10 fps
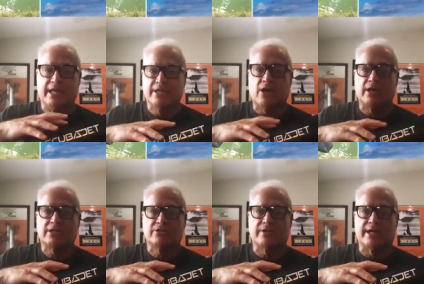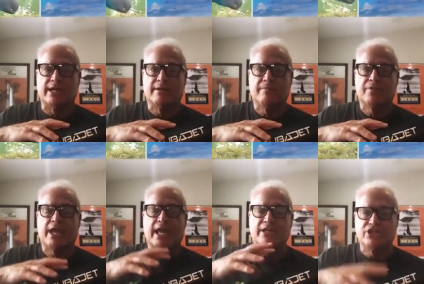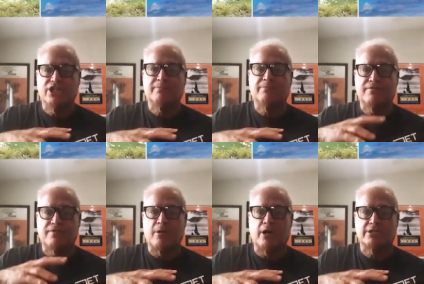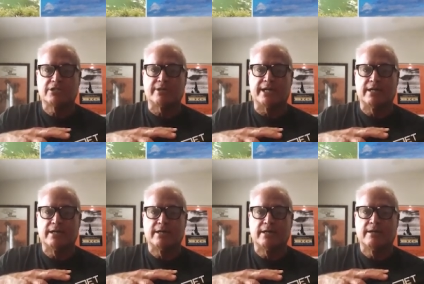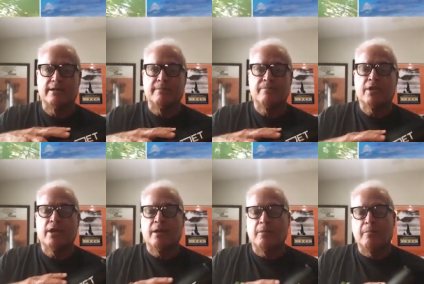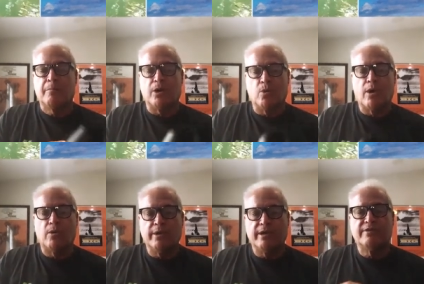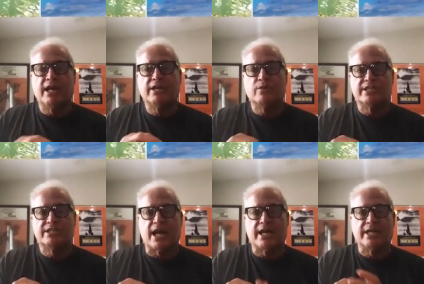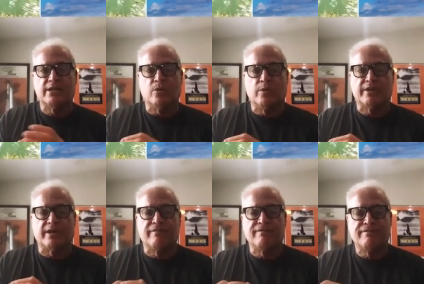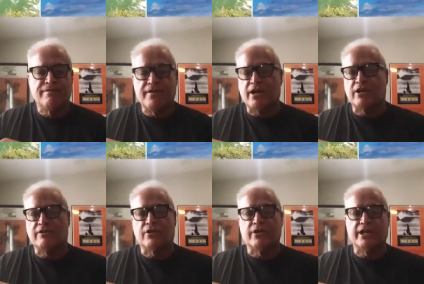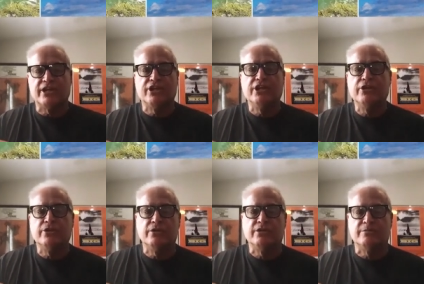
in Austria and shipped from Austria. But what we've done, we signed with a very, very huge